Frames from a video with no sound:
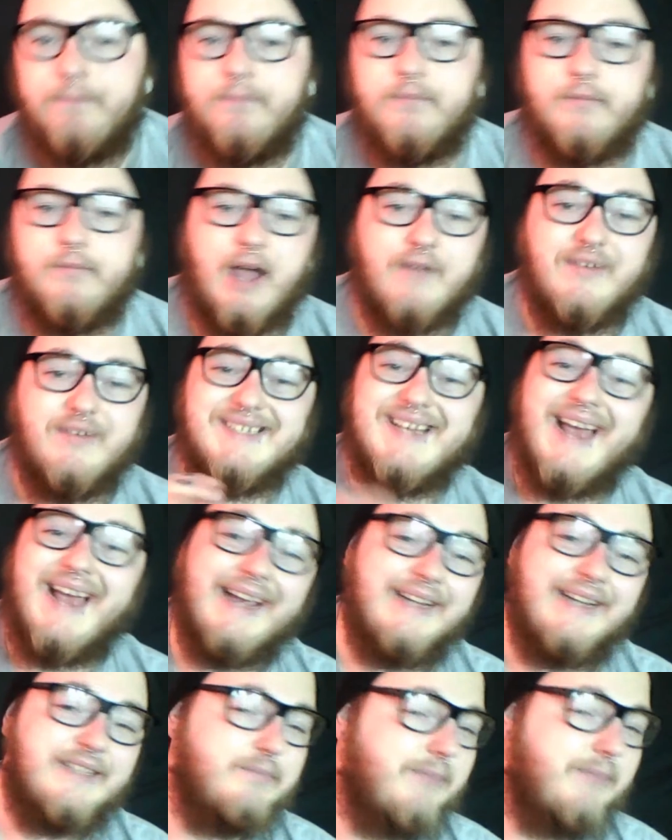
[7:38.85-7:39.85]
that other
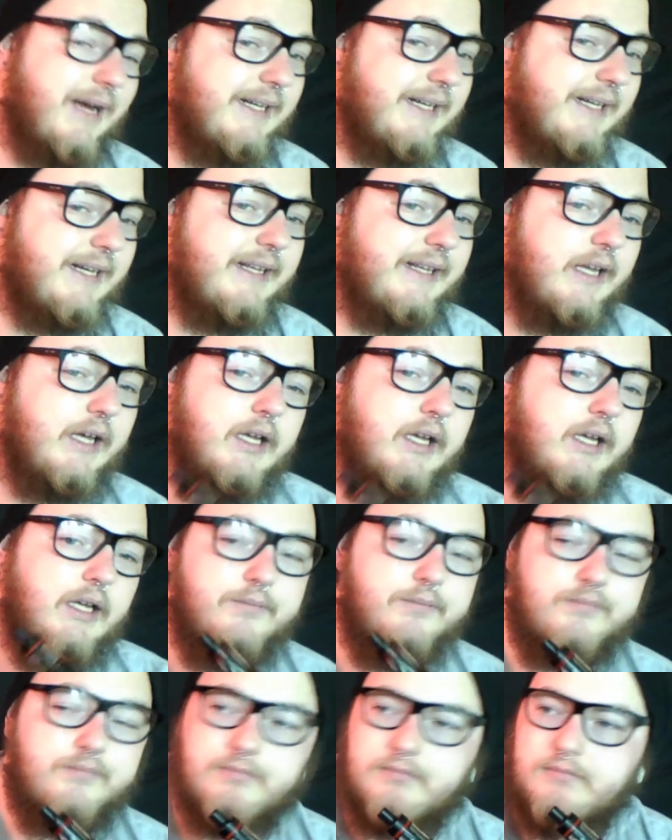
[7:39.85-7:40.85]
tanks mainly,
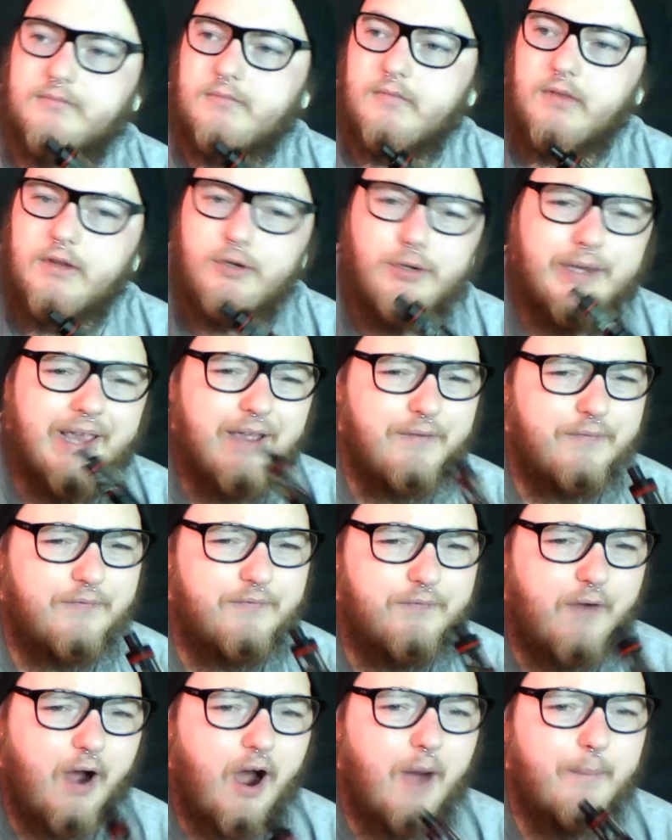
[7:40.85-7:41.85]
that you
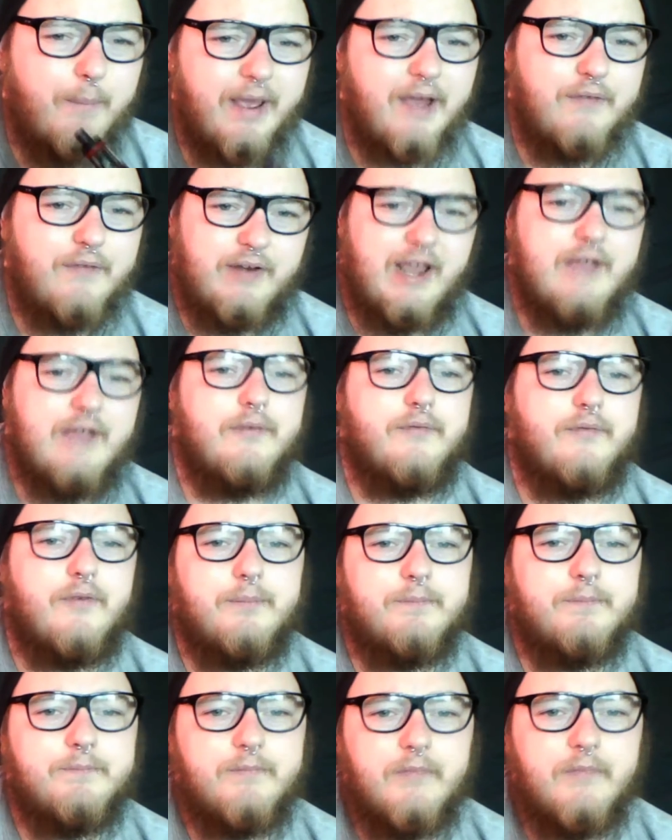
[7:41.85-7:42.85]
get far better
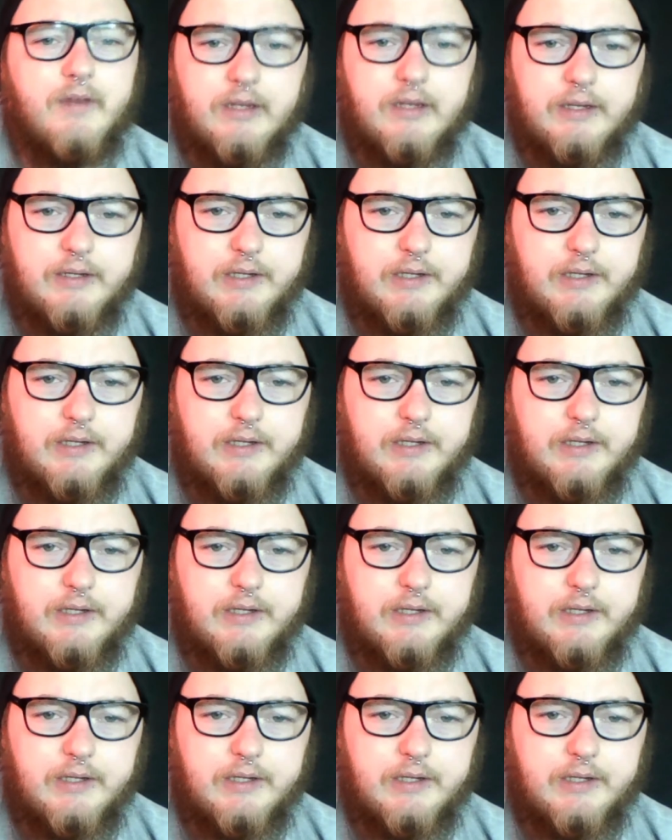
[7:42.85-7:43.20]
flavour from.